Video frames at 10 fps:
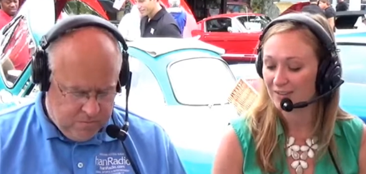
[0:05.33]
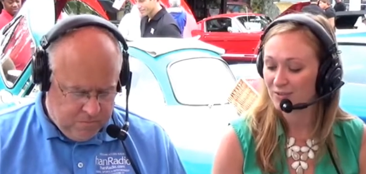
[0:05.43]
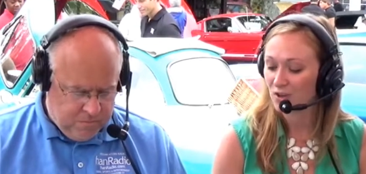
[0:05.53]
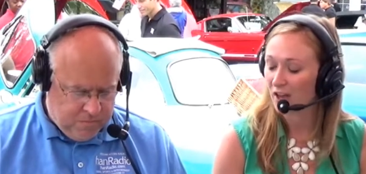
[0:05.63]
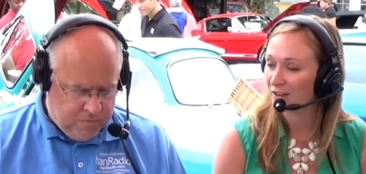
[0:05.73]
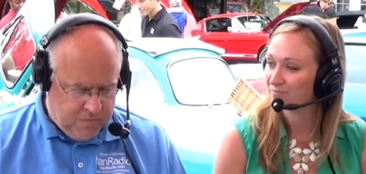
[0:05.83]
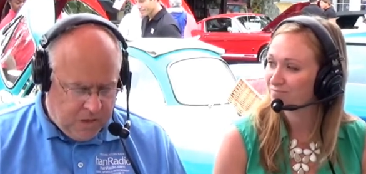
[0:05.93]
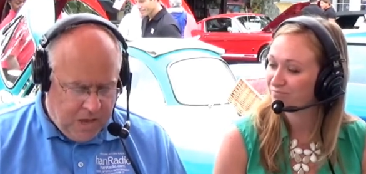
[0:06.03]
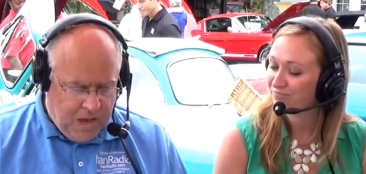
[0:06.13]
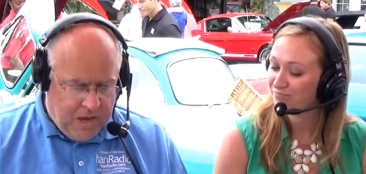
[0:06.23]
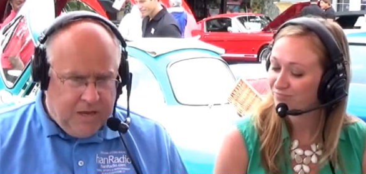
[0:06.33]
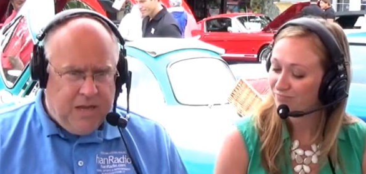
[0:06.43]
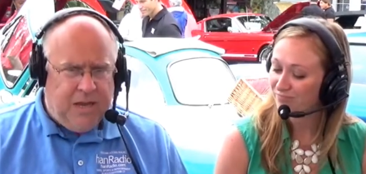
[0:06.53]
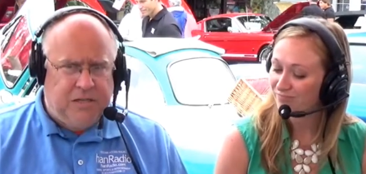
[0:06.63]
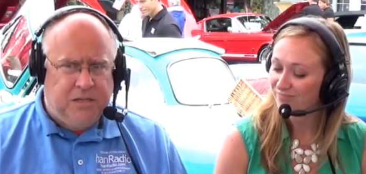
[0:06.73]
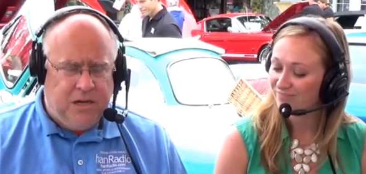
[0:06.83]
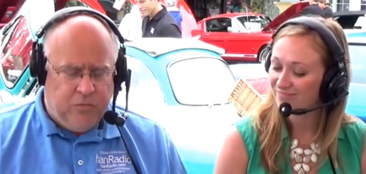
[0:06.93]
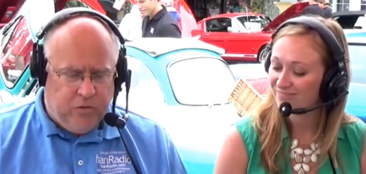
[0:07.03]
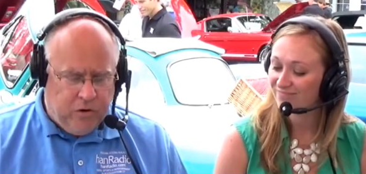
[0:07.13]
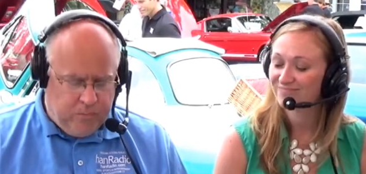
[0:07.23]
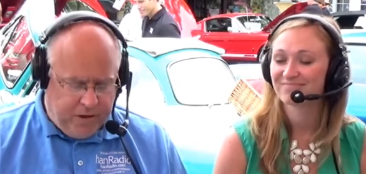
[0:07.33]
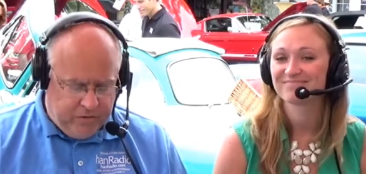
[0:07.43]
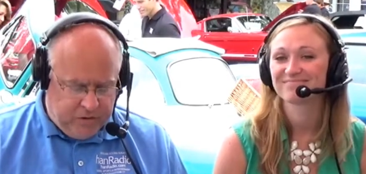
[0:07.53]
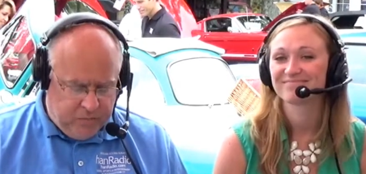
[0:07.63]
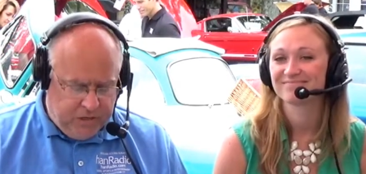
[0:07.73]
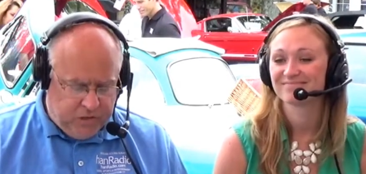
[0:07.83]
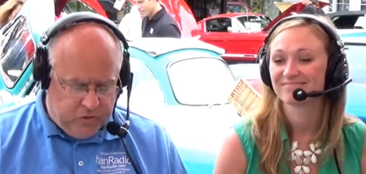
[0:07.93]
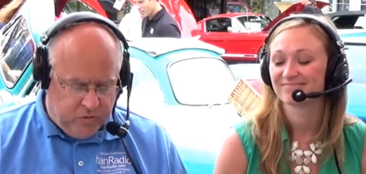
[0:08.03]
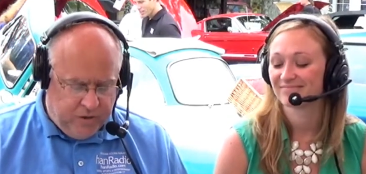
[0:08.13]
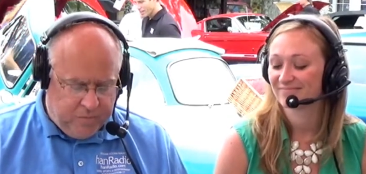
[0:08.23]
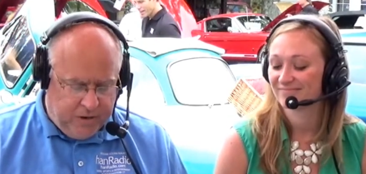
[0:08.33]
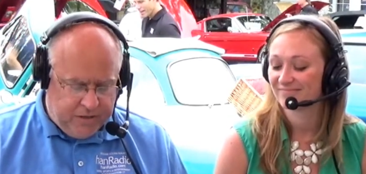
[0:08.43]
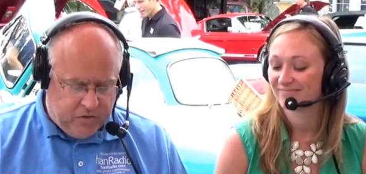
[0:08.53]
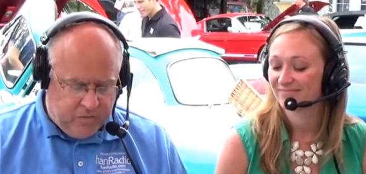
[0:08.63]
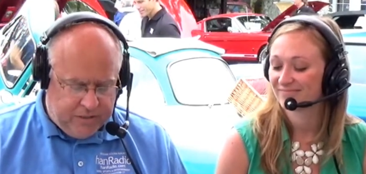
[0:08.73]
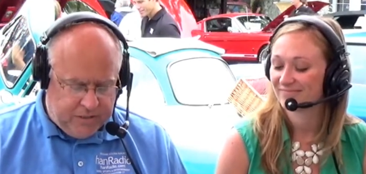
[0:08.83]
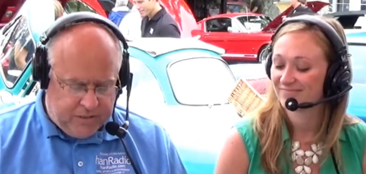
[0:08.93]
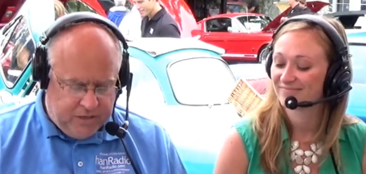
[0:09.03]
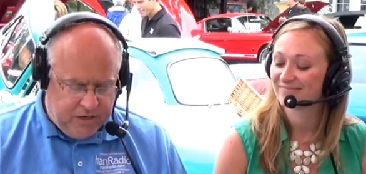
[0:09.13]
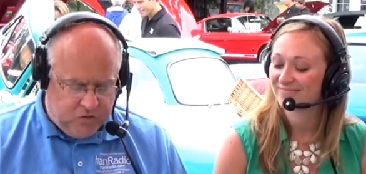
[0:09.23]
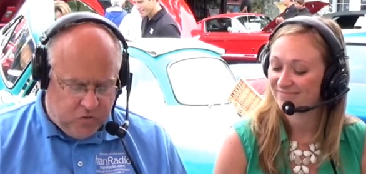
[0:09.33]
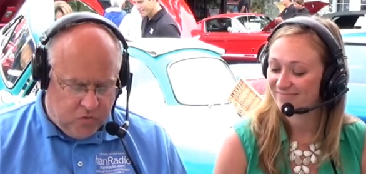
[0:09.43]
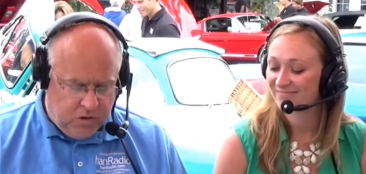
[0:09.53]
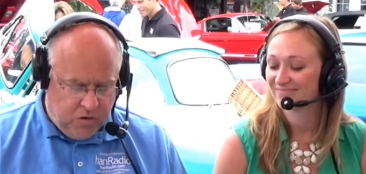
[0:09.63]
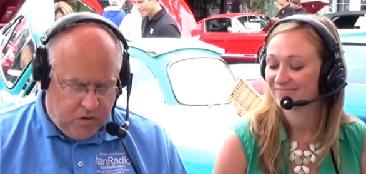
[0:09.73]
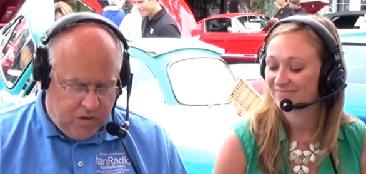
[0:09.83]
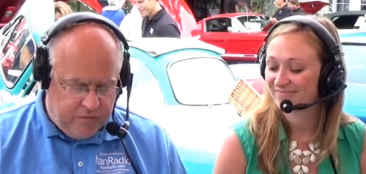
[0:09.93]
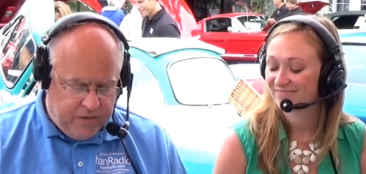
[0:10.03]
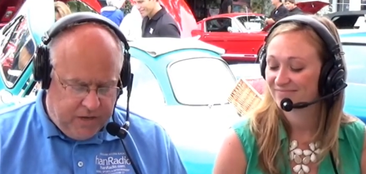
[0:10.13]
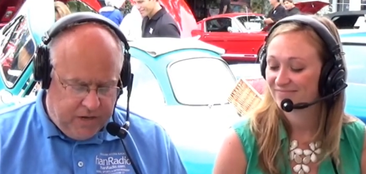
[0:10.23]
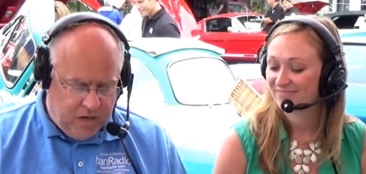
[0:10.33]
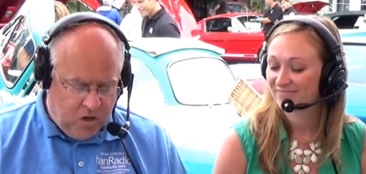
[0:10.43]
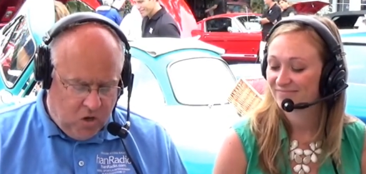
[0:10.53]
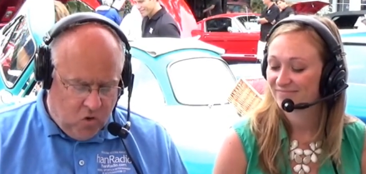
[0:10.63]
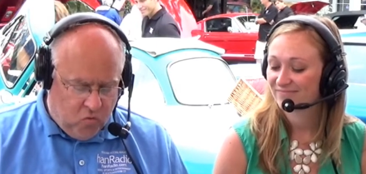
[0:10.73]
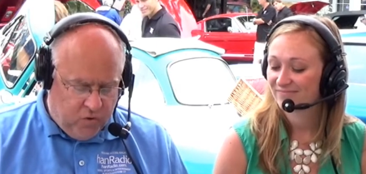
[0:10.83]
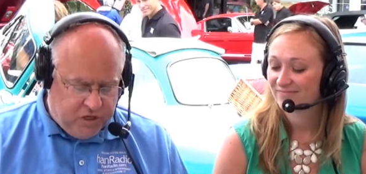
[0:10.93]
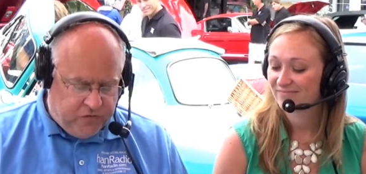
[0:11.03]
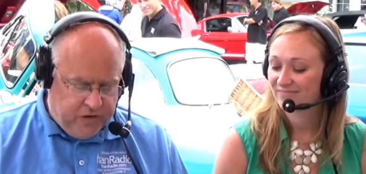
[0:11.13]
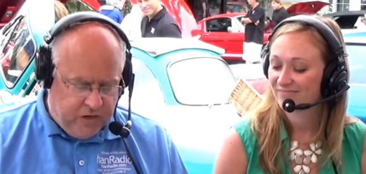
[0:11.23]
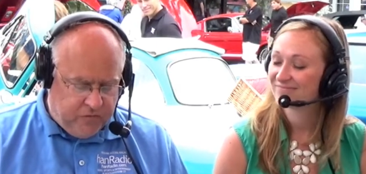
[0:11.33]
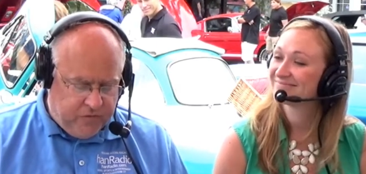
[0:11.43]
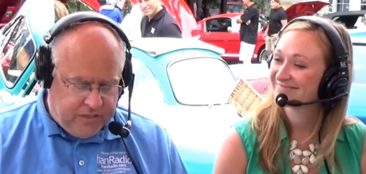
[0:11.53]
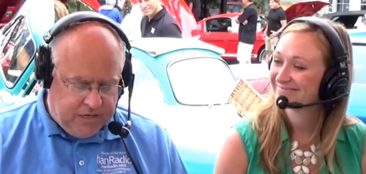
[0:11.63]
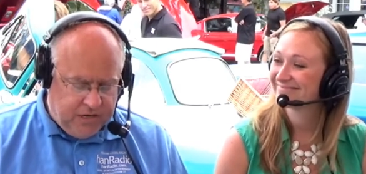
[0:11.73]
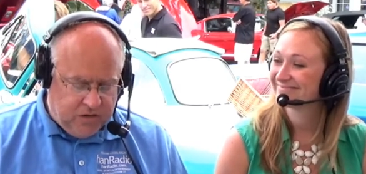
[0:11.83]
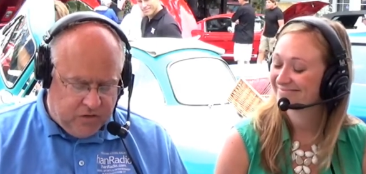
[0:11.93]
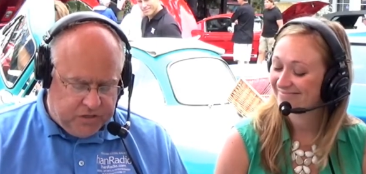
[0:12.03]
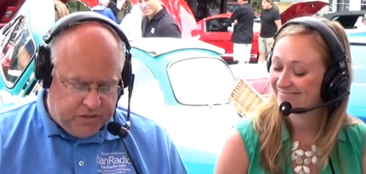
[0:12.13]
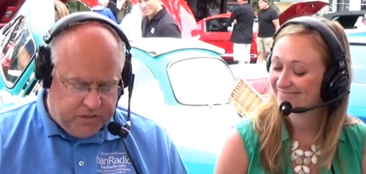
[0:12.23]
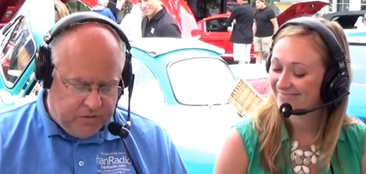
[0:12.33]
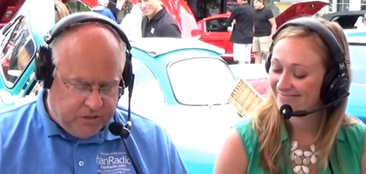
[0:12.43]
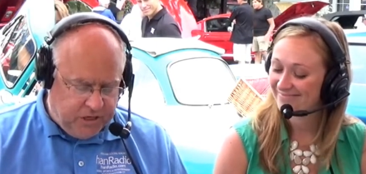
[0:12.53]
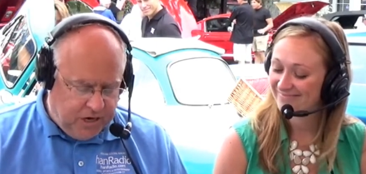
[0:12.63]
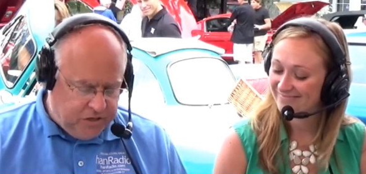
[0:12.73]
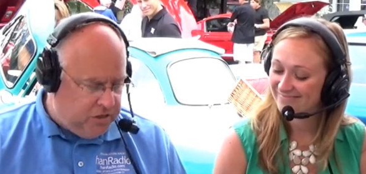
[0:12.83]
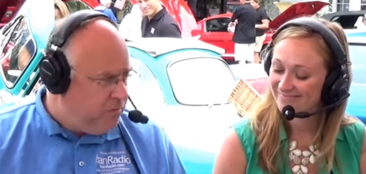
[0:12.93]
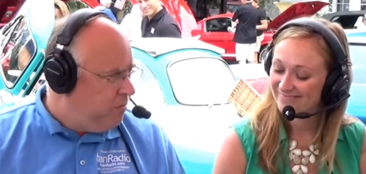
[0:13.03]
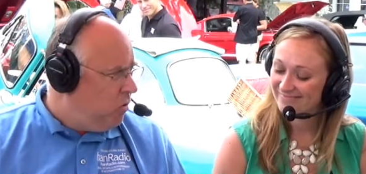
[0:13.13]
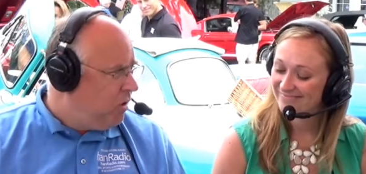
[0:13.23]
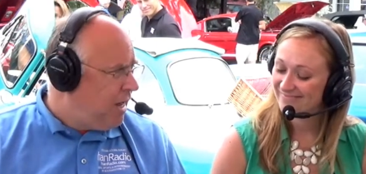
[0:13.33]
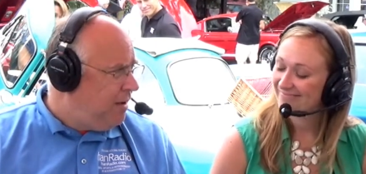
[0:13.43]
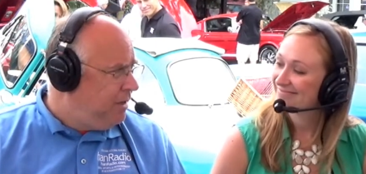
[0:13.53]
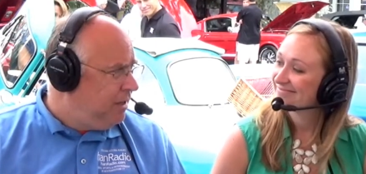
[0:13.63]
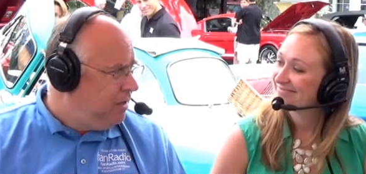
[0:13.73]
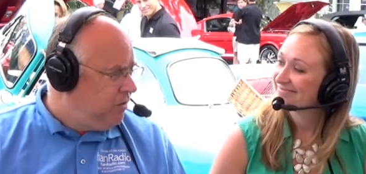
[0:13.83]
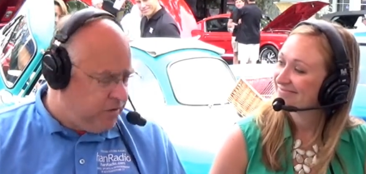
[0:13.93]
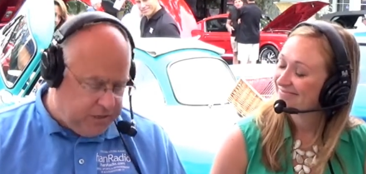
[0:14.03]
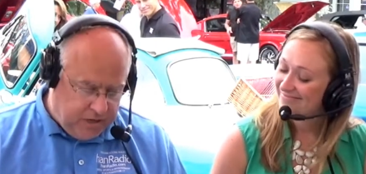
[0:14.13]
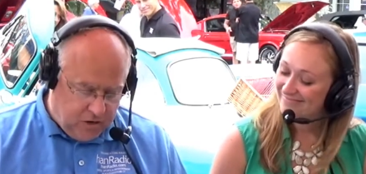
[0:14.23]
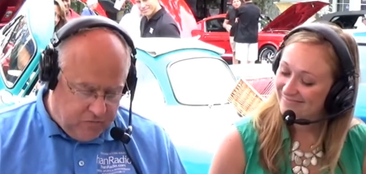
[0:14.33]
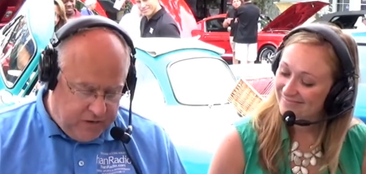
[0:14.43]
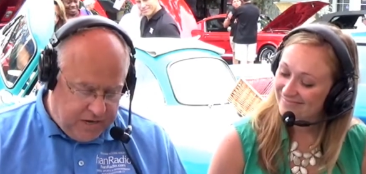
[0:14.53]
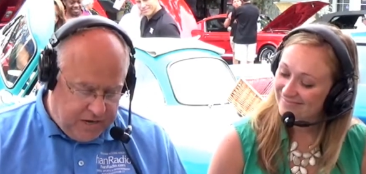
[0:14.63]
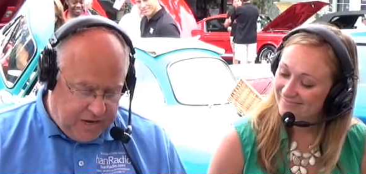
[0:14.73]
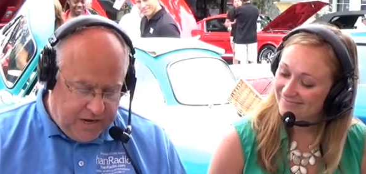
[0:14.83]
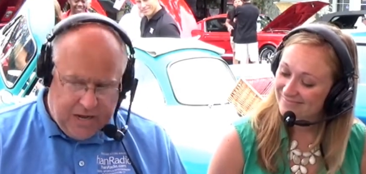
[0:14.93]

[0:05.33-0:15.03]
Speaker 1: John. Yes, uh, we're about to be joined by Theresa Santoro of the Ridgefield Visiting Nurse Association, more commonly known as the RVNA,